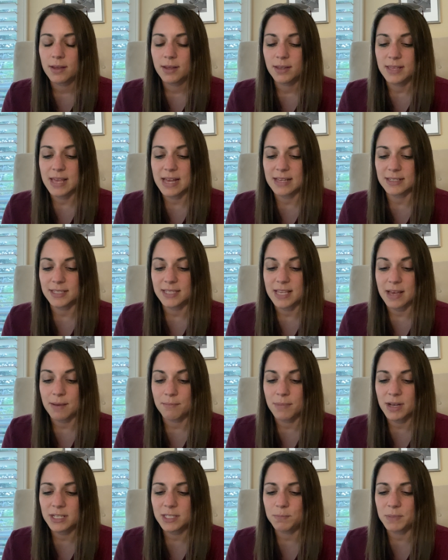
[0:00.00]
Yes, that
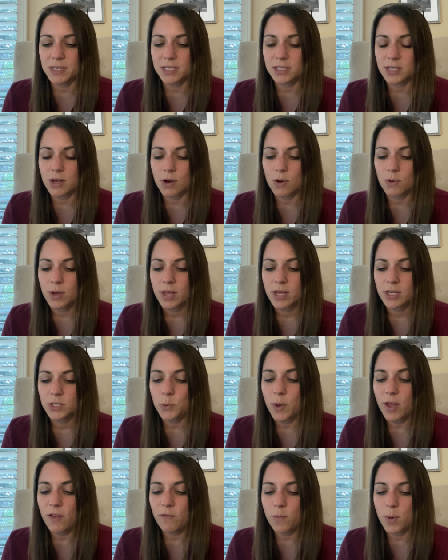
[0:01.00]
must be so.
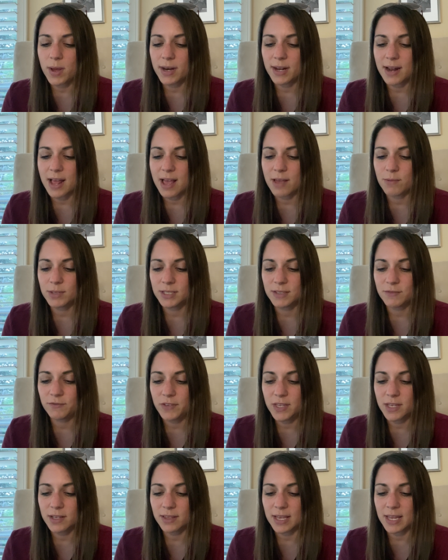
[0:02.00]
12-1 and I would
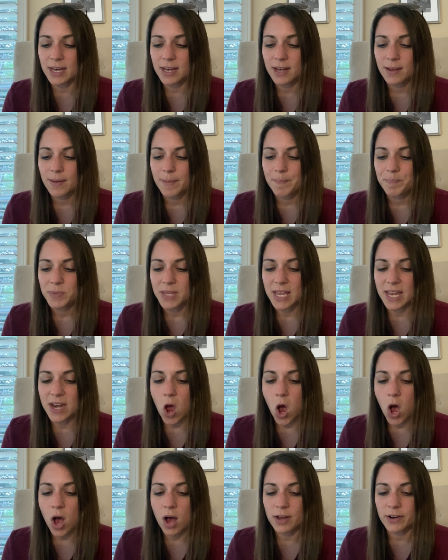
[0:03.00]
feel it An
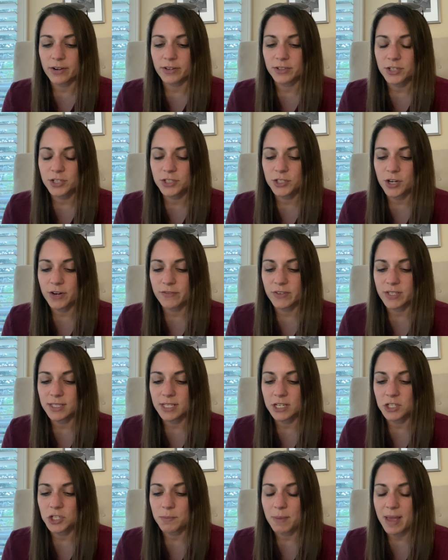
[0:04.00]
honor to serve in
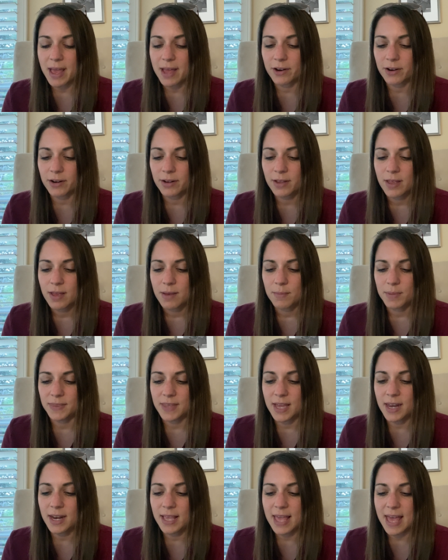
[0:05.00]
such a manner. But
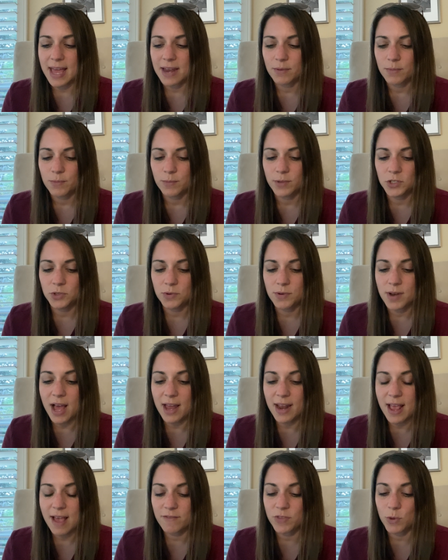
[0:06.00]
then again, we do
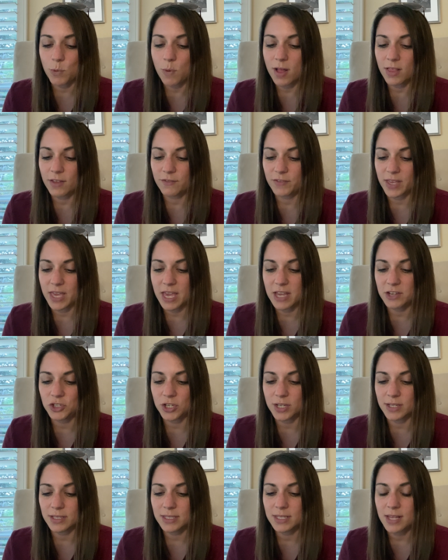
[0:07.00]
not have the
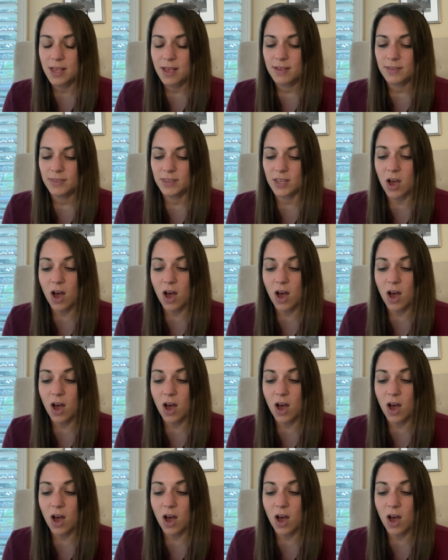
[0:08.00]
qualifications, the